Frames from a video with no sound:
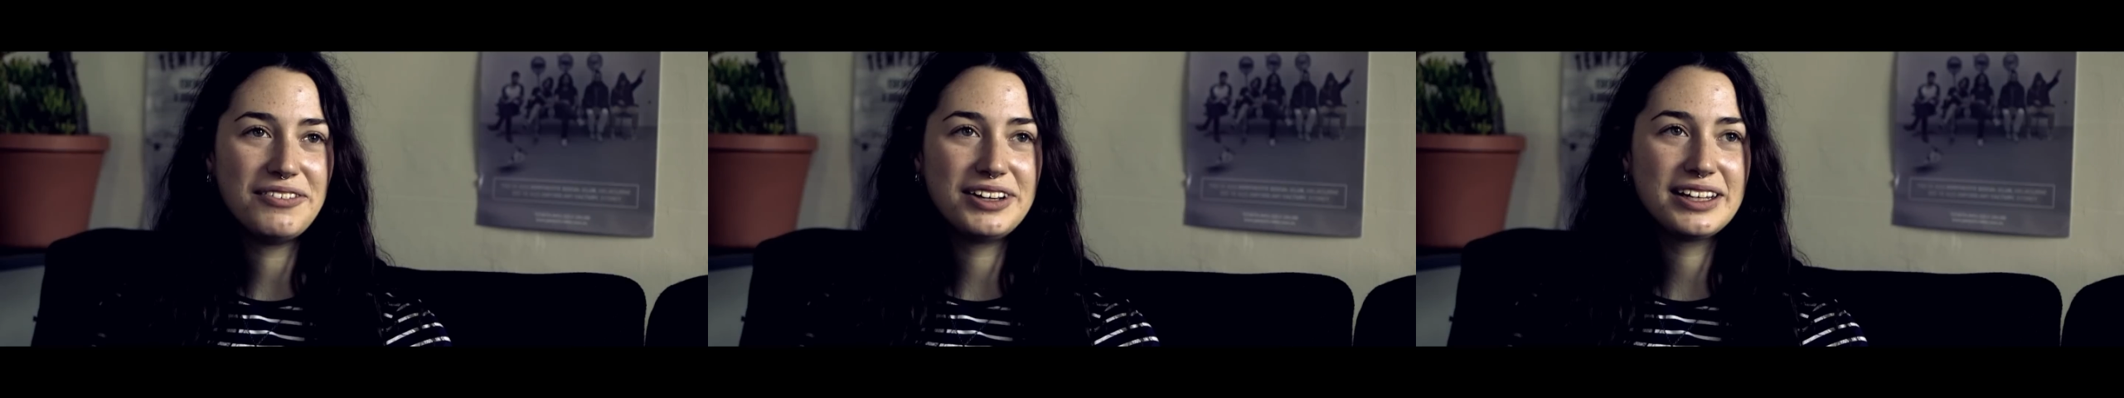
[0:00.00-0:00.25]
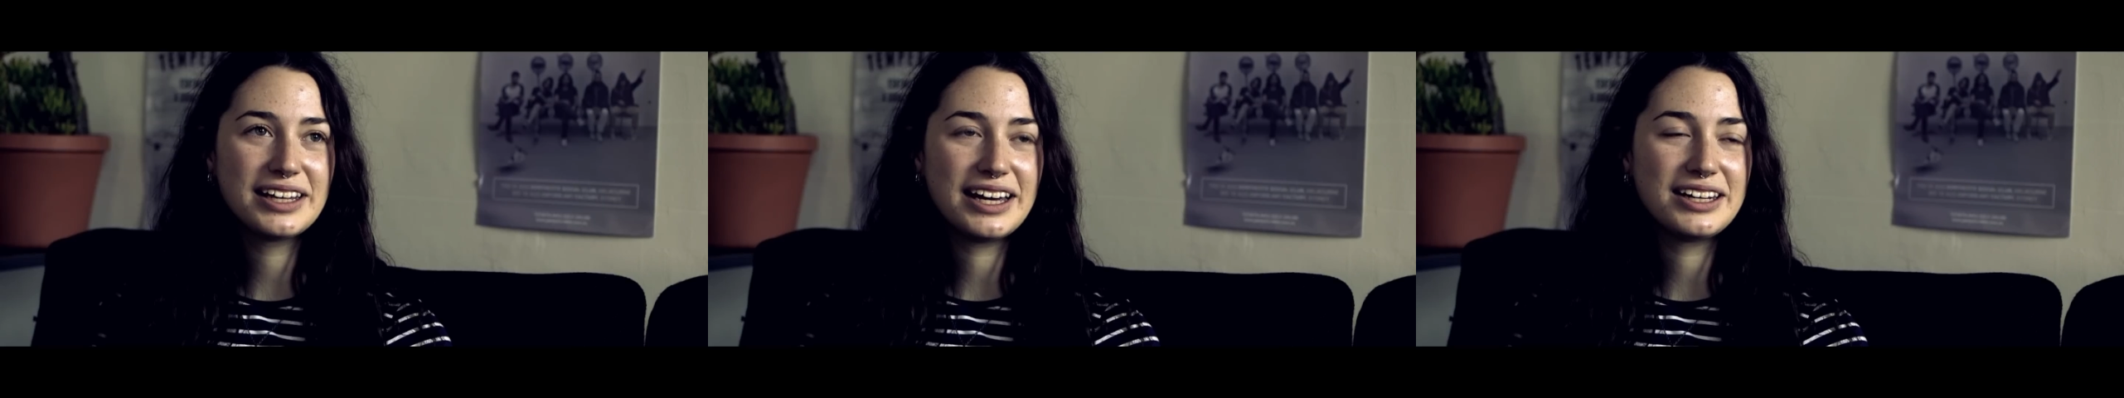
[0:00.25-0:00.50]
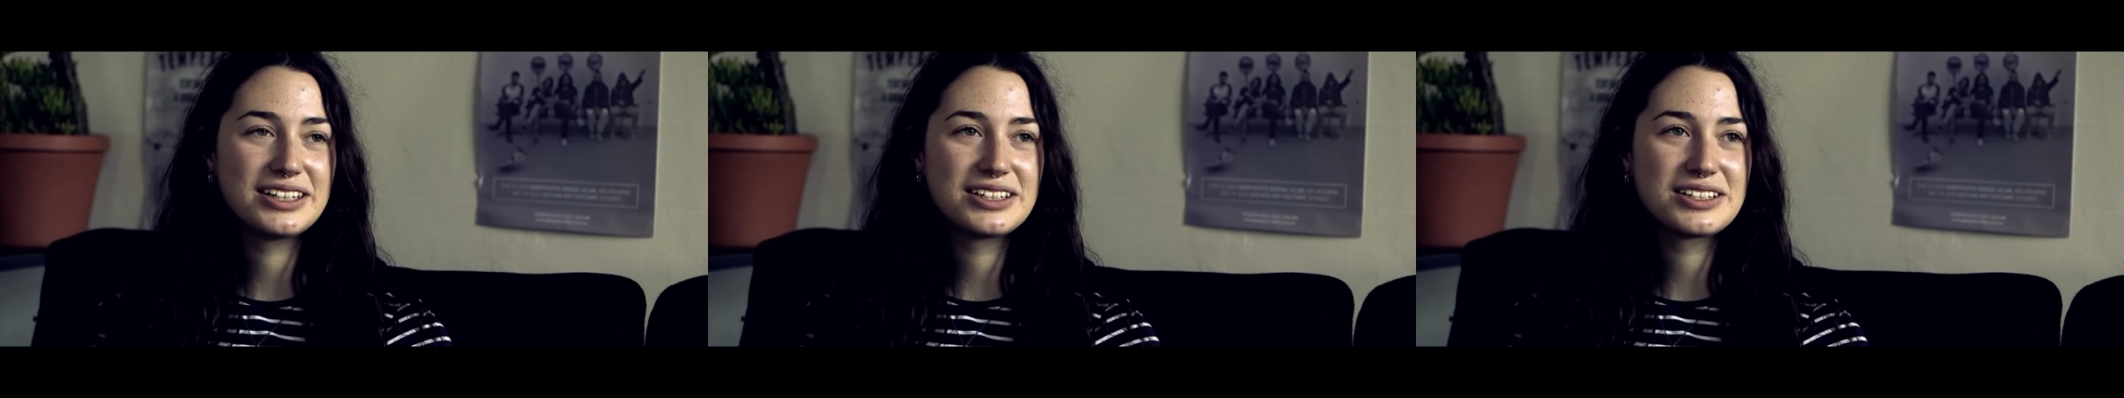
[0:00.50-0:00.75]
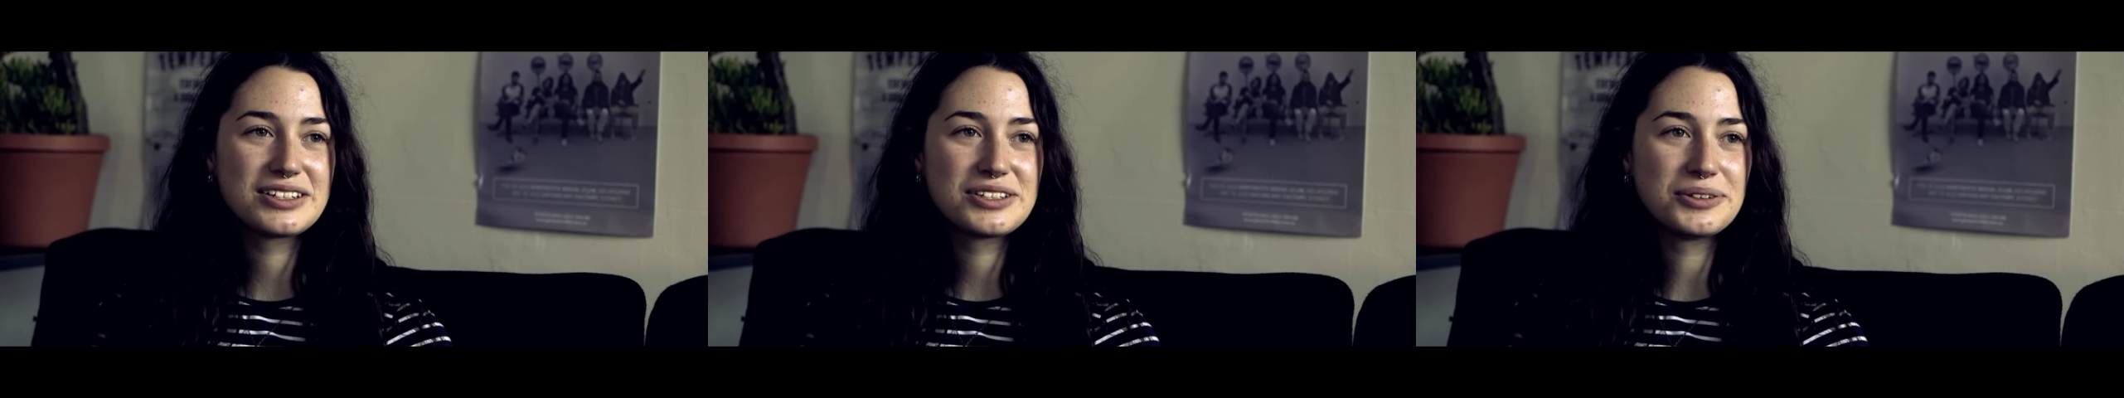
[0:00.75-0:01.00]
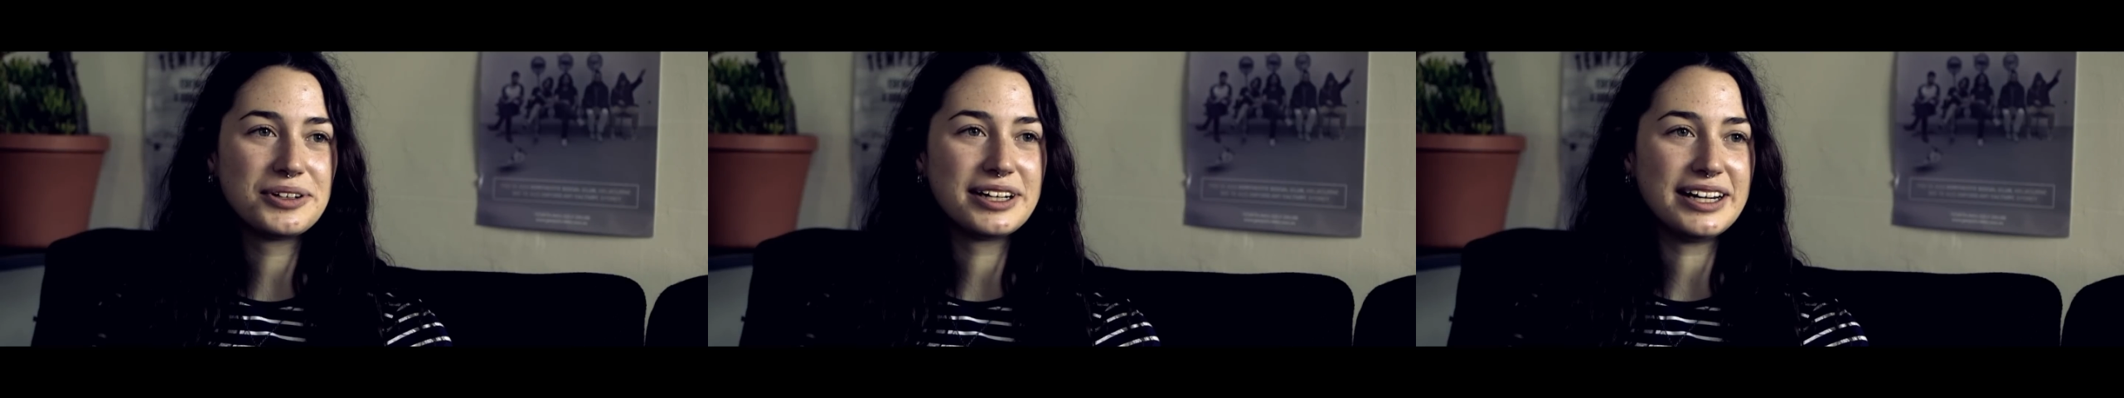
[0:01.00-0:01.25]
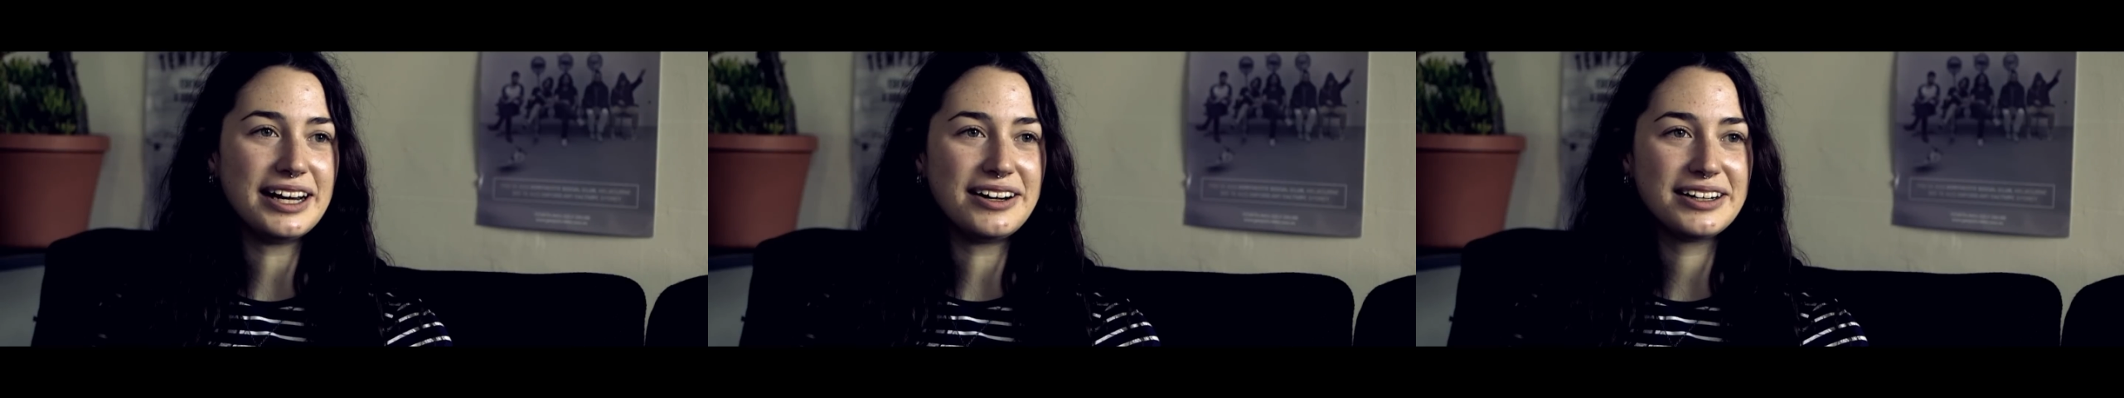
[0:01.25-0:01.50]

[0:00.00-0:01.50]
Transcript: having that sorted out